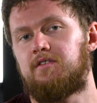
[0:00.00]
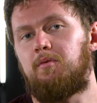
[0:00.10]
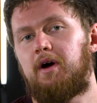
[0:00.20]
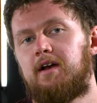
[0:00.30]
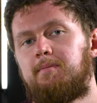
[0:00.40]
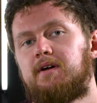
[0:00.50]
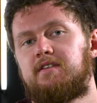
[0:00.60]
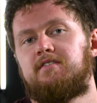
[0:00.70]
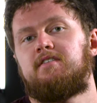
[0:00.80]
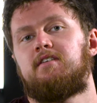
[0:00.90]
The way to put
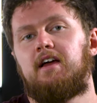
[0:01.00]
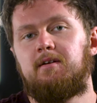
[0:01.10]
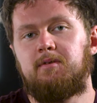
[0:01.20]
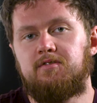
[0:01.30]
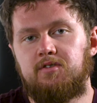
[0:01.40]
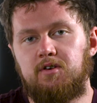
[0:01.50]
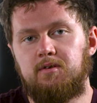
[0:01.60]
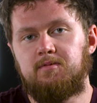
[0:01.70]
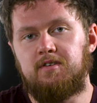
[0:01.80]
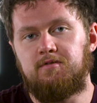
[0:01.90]
this in layman's
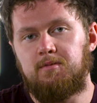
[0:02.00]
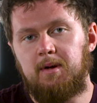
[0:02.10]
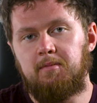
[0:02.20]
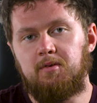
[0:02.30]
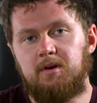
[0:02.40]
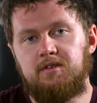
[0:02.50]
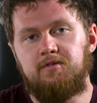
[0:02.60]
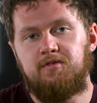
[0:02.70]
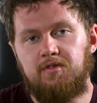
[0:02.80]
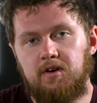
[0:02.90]
terms is, remember when you
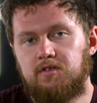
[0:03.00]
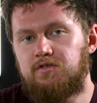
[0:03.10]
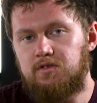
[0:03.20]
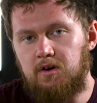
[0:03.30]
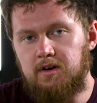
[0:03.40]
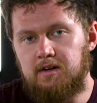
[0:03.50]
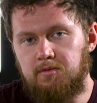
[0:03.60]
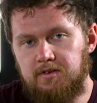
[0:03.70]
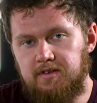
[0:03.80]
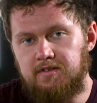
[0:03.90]
first started
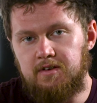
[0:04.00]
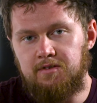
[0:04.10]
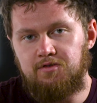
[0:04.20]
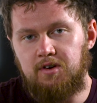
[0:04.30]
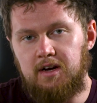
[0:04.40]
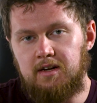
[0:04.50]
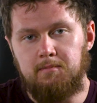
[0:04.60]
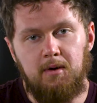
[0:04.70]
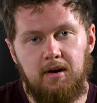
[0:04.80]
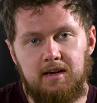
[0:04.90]
resistance training,
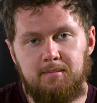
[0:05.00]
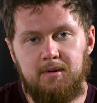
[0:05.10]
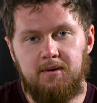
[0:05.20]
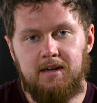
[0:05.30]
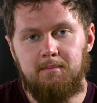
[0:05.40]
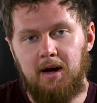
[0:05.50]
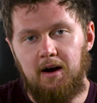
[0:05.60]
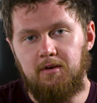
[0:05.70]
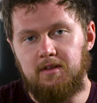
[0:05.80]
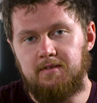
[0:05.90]
bodybuilding,
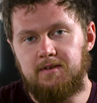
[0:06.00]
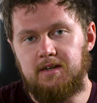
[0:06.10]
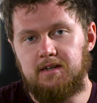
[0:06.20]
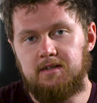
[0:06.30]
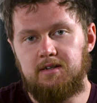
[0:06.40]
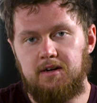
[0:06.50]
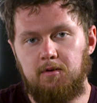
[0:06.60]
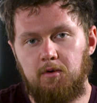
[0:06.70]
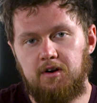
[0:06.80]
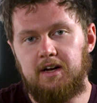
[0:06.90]
powerlifting, you know,
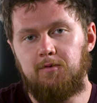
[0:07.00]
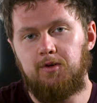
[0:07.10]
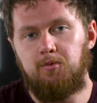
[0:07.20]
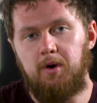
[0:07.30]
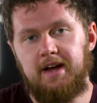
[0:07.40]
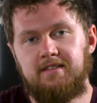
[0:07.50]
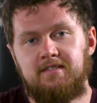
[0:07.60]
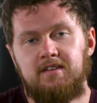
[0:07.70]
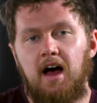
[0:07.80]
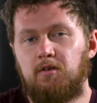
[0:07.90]
working with
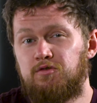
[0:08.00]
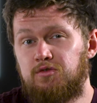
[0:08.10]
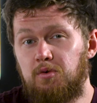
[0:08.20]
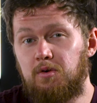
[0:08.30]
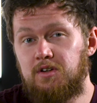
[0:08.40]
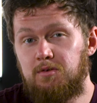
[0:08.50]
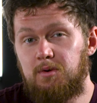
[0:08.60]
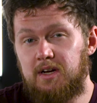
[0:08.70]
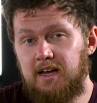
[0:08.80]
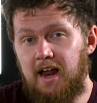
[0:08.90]
weights, how sore you
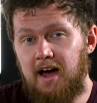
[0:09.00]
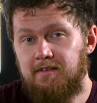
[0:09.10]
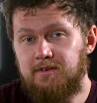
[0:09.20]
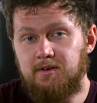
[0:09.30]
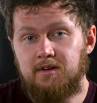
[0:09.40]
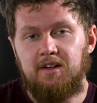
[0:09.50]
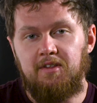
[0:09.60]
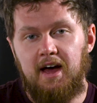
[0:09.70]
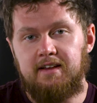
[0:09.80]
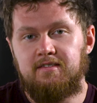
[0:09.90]
would get after?
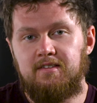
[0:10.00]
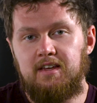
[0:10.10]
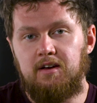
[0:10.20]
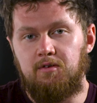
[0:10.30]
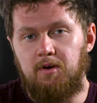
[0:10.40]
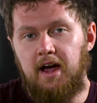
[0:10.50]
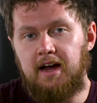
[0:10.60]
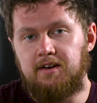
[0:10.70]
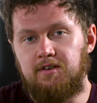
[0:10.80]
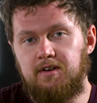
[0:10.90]
That's the
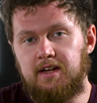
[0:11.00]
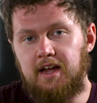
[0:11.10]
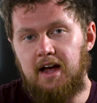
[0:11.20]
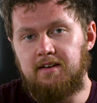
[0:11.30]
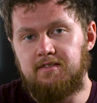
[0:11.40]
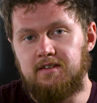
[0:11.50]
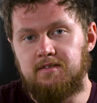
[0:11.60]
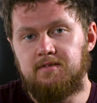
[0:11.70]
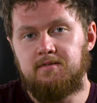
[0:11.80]
arachidonic acid